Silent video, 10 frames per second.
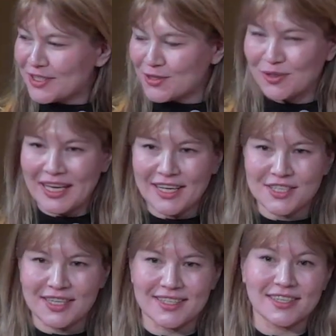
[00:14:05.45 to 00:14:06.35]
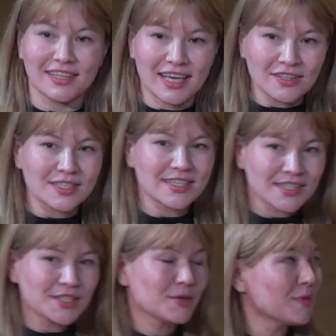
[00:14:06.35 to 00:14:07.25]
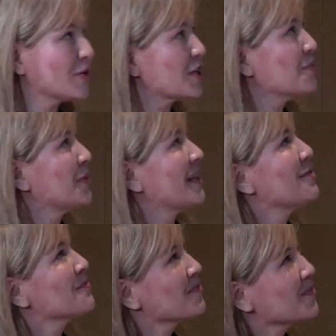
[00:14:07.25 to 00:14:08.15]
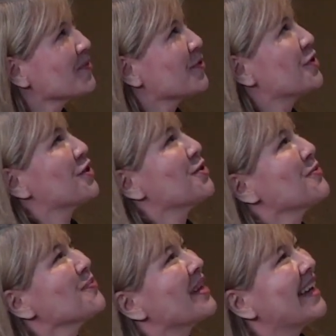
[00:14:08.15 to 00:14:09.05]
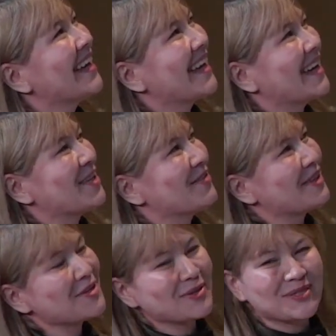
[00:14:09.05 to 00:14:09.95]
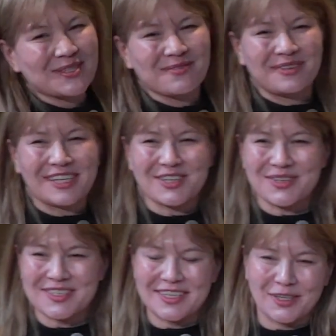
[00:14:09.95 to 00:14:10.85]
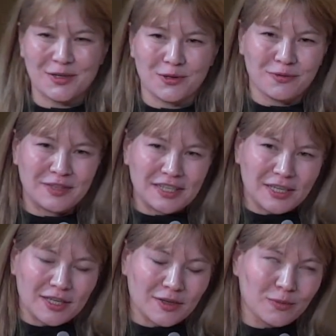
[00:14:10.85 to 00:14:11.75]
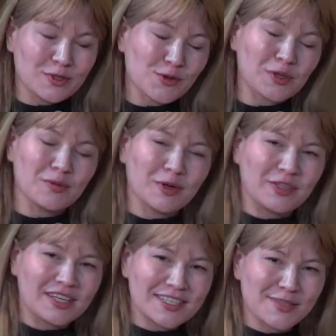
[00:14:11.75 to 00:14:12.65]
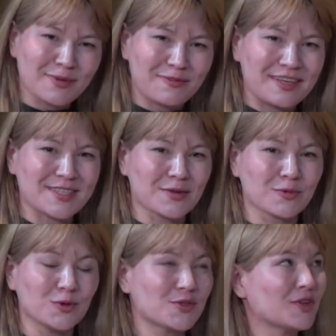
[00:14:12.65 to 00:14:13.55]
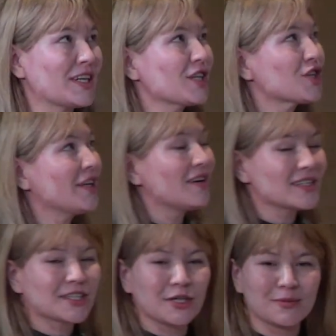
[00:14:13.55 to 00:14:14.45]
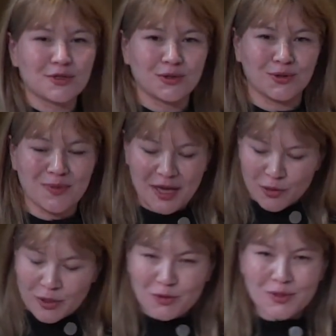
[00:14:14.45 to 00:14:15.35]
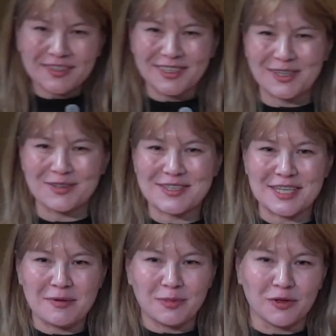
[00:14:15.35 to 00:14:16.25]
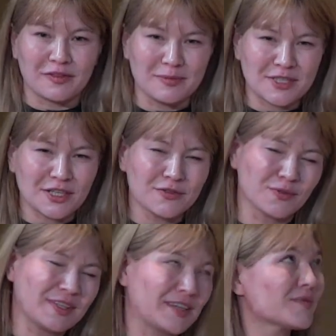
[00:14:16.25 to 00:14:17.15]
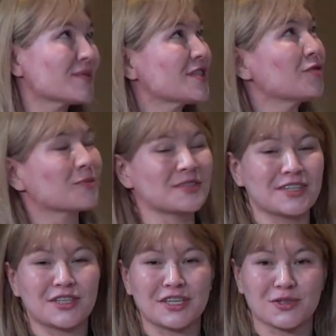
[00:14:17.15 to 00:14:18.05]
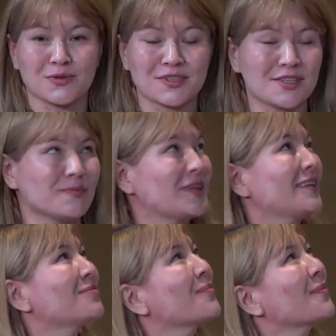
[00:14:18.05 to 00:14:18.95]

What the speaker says: it to the ATS and calendar system of the company, for sure. And the very awesome feature is that, you know, we're talking about the customer-facing roles. You can actually ask them to record a little sample of themselves, of like self-presentation or something.